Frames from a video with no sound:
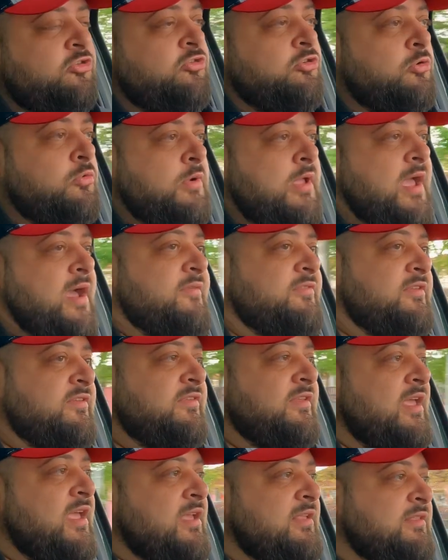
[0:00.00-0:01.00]
Sure, we have
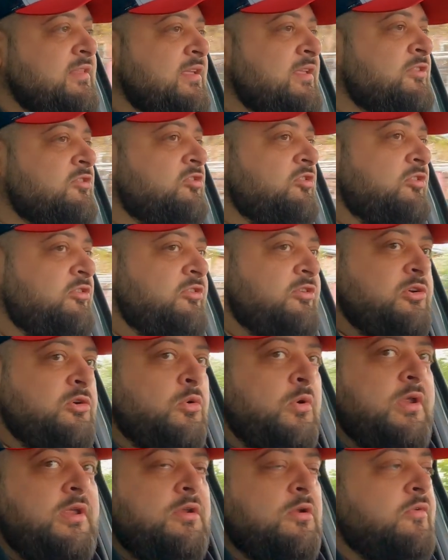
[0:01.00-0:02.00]
this 8-inch
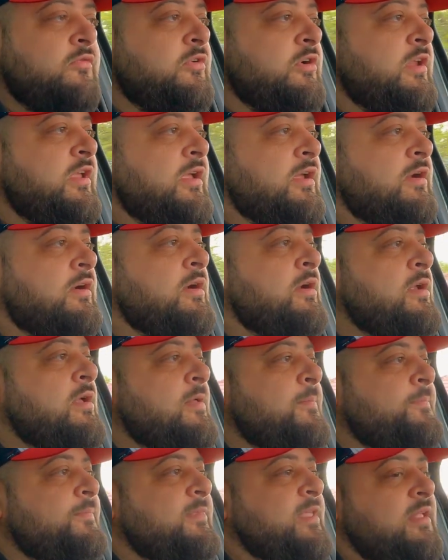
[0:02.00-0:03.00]
screen over here
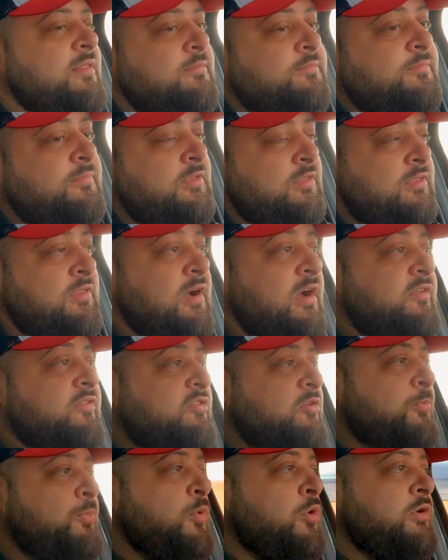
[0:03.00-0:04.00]
that does
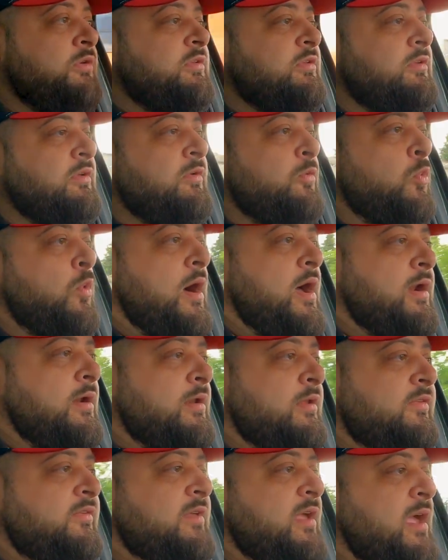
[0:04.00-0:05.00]
support
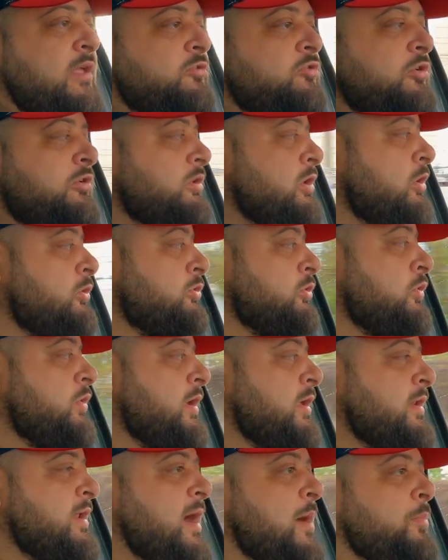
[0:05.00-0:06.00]
wireless Android Auto
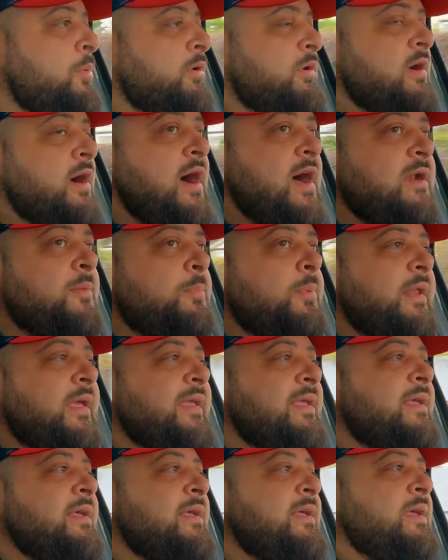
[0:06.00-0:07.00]
and Apple
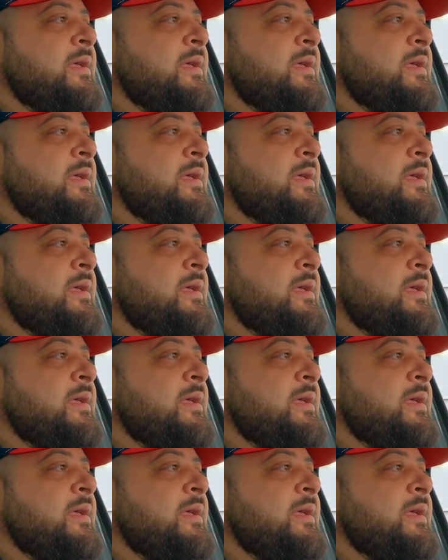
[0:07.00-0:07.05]
CarPlay,